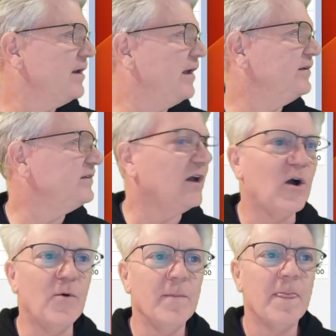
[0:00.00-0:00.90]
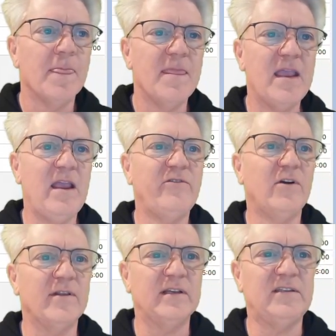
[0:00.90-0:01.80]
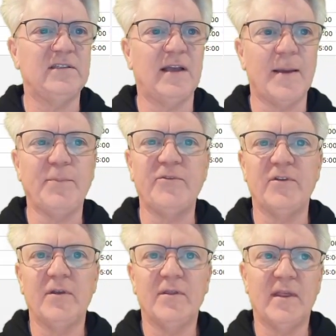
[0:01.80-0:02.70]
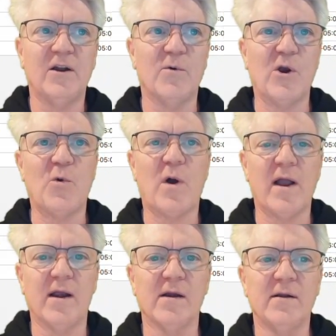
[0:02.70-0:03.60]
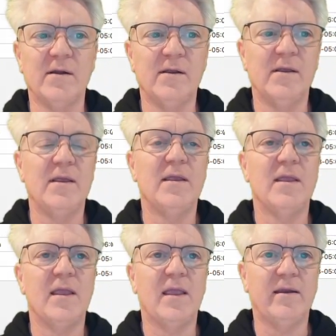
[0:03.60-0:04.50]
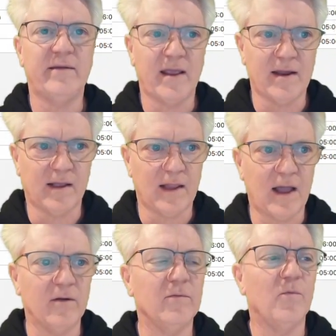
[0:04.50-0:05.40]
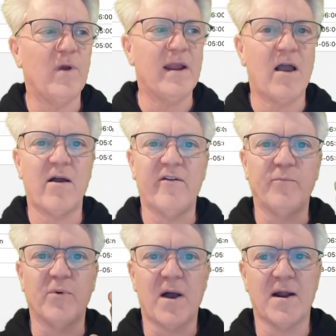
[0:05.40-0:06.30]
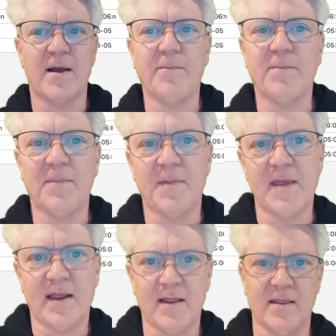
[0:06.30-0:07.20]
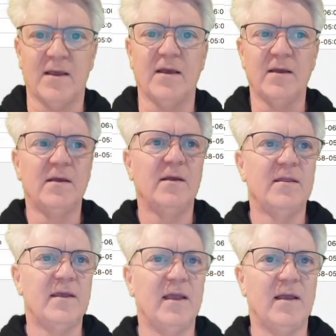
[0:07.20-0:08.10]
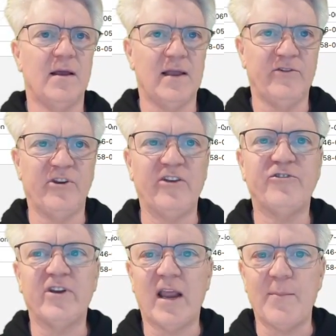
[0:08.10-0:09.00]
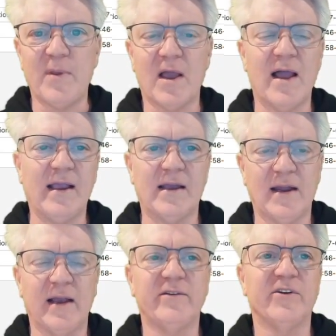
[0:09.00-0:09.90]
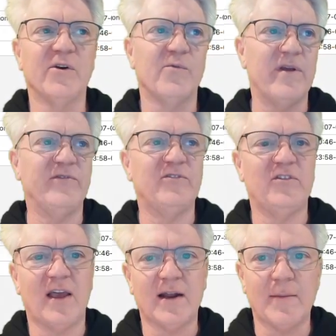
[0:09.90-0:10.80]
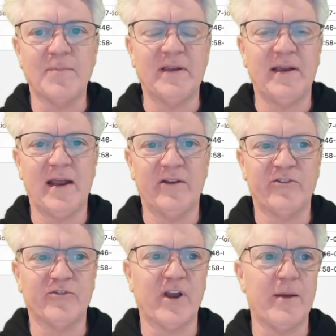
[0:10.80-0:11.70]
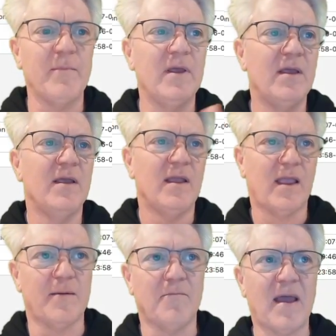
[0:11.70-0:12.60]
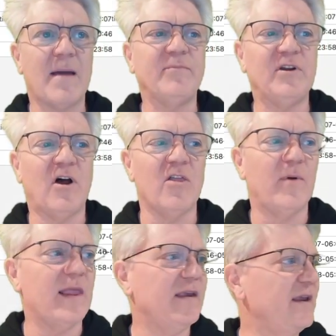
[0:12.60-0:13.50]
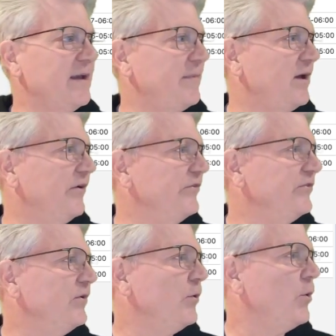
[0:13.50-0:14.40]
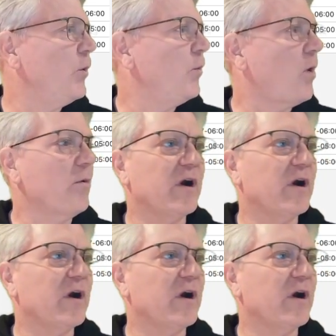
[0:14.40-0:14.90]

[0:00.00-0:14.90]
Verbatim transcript: And so these are the steps that are required in Data Cloud. We now have brought up the Ingestion API connector. We've set up the data stream and mapped it all the way to the DMOs. What we're